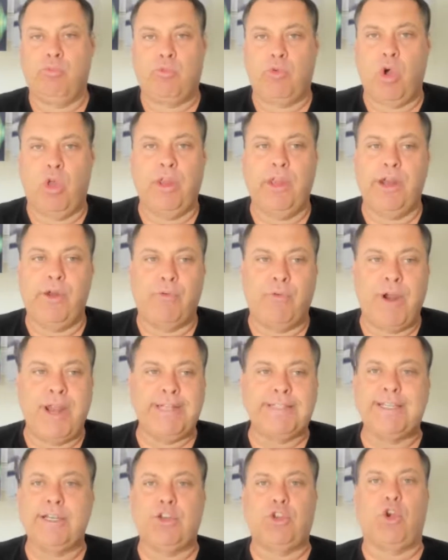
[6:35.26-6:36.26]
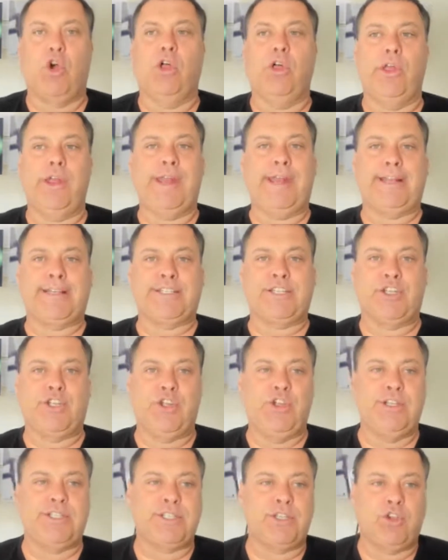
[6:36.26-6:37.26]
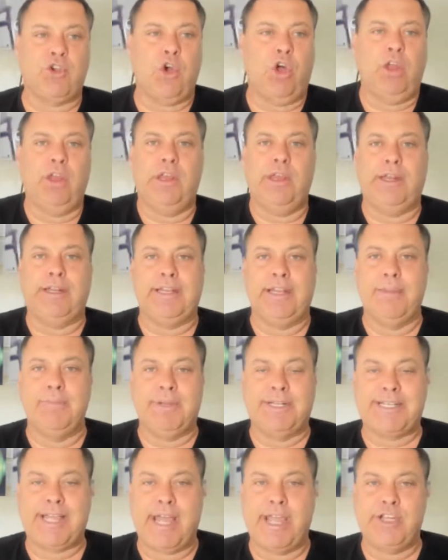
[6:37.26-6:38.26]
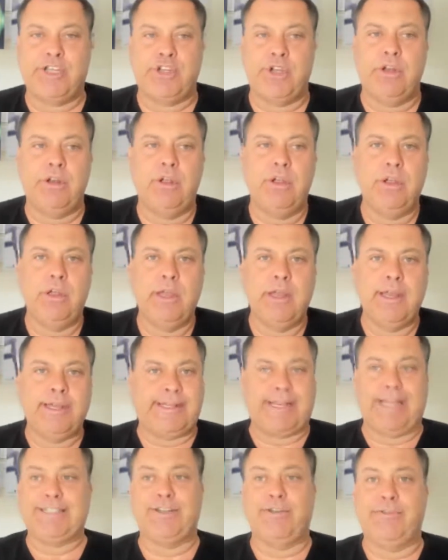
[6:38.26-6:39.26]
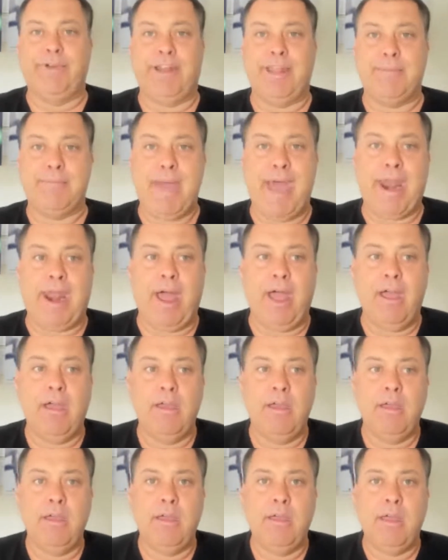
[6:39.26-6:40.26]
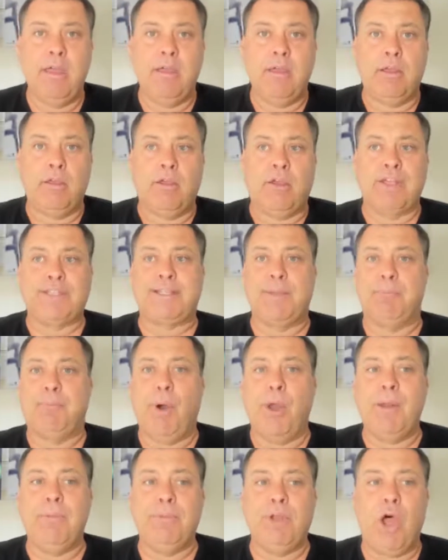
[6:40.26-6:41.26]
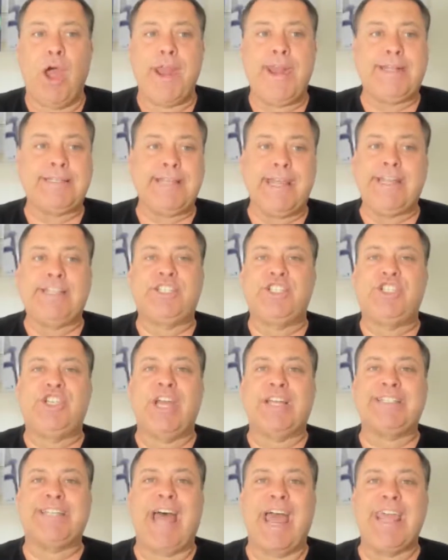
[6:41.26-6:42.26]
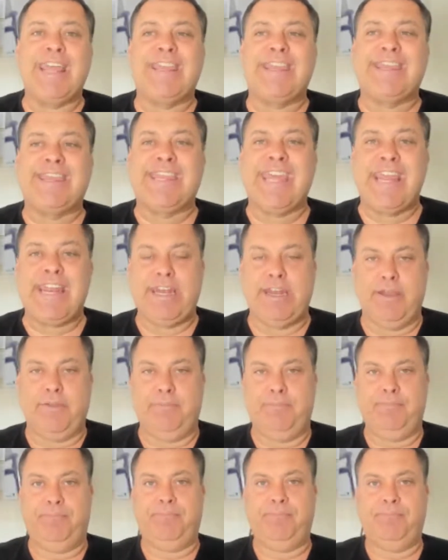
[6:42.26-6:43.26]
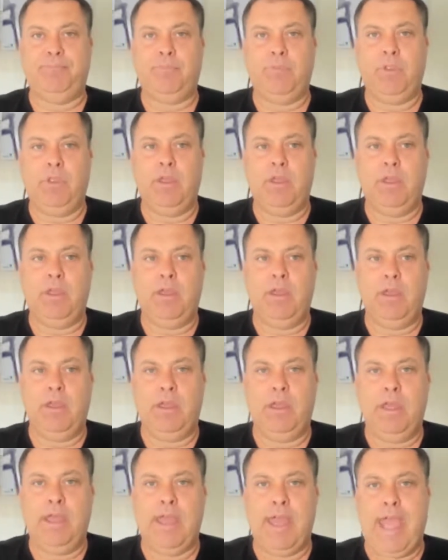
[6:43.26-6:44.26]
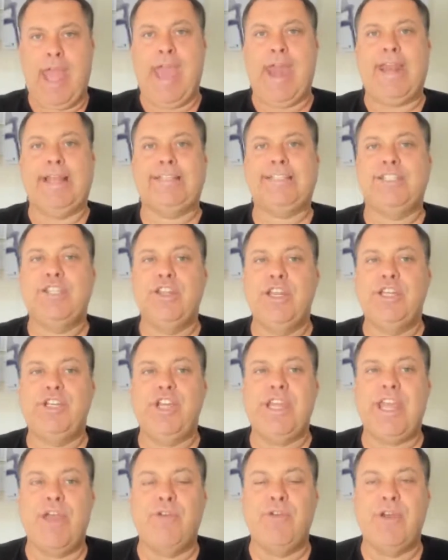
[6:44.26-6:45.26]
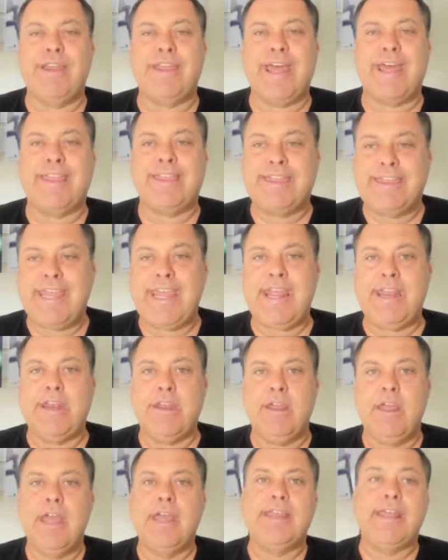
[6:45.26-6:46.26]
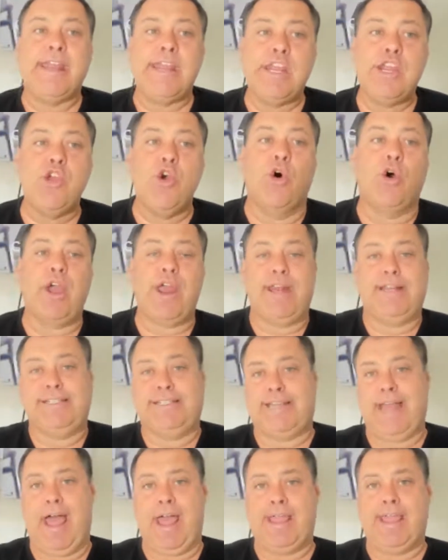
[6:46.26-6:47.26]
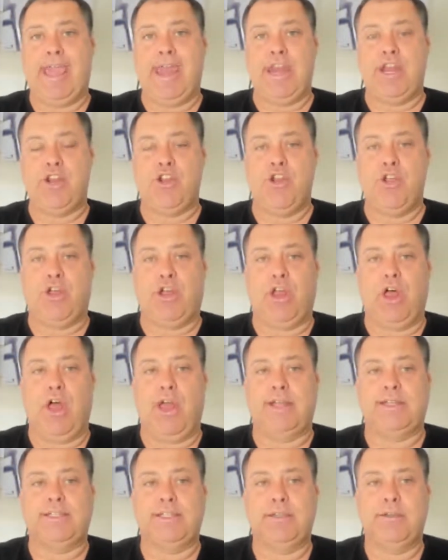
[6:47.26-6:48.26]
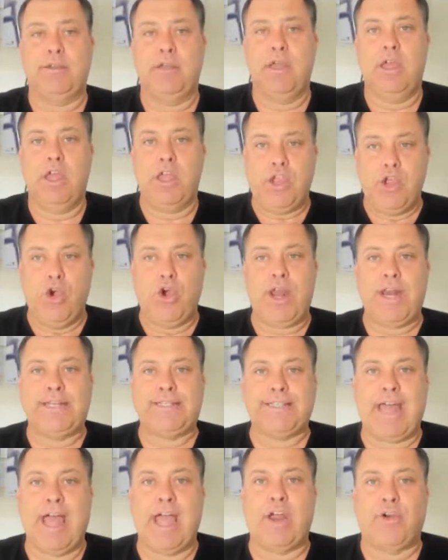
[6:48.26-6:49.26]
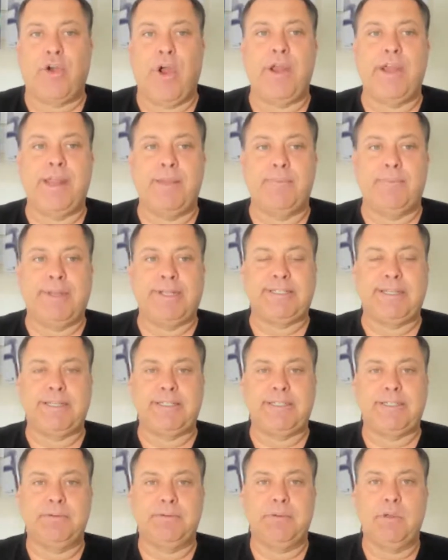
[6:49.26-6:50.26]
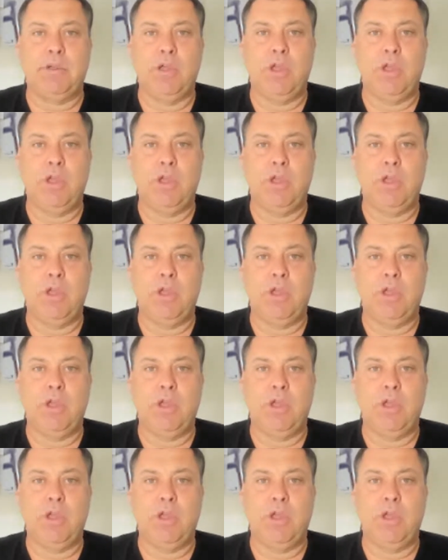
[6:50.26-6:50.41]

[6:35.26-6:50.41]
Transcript: Call it a reason, call it an excuse, call it a limitation. Doesn't really matter, because the bottom line is it's just a thin. And as soon as you get rid of that thin, then you're going to start getting new clients. You're going to start growing your business.